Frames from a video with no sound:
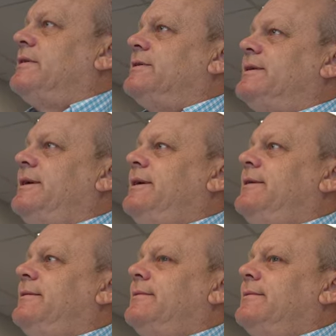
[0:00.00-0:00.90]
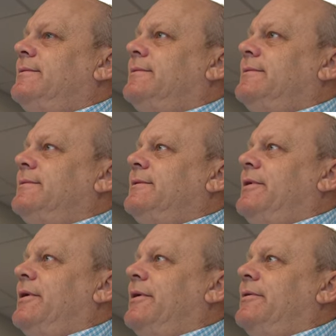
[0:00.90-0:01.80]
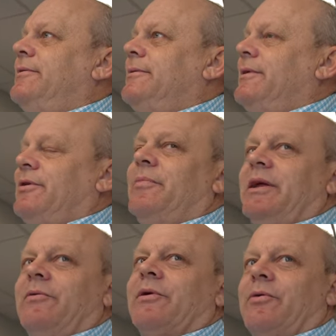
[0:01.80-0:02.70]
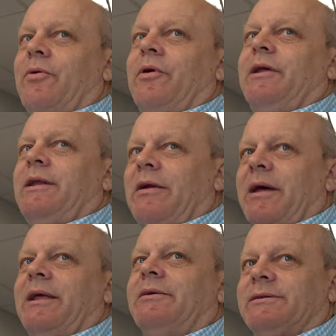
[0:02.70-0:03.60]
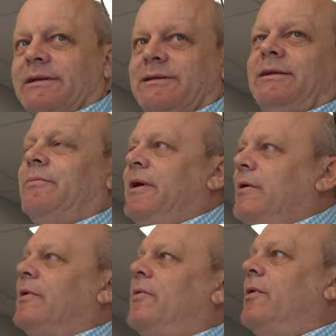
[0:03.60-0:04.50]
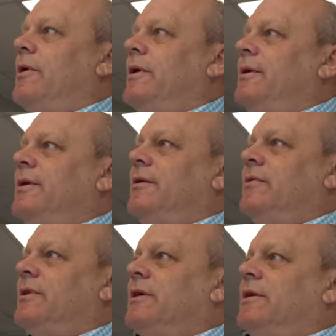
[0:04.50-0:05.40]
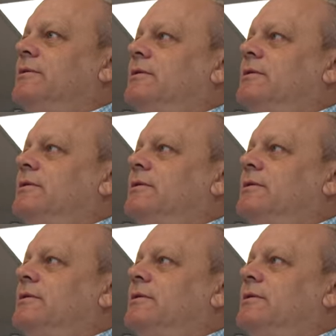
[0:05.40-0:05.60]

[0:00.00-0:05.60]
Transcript: to see, you know, that they're being recorded and everybody else can see they're being recorded and everything.